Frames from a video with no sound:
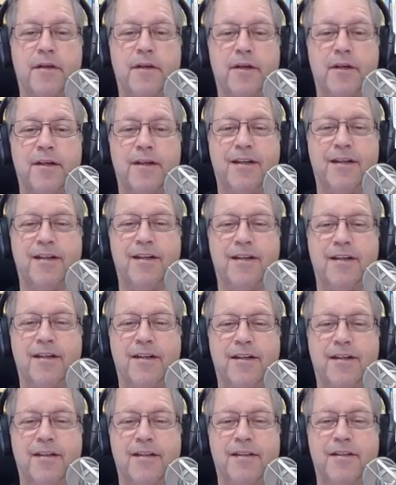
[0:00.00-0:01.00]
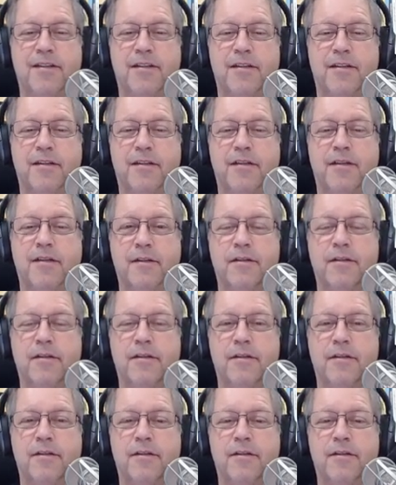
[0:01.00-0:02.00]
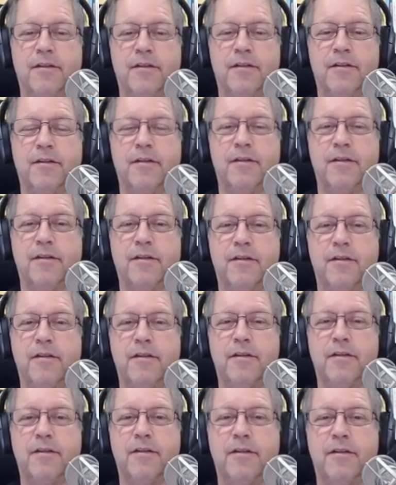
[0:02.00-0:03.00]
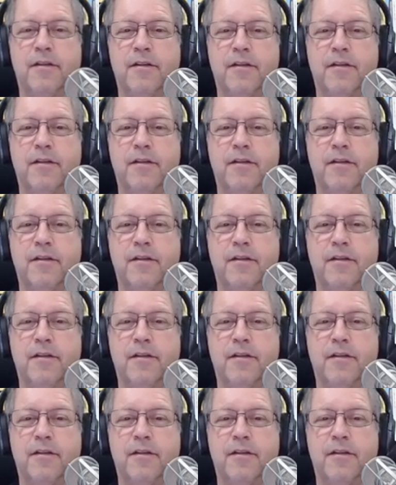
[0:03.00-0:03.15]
(silent)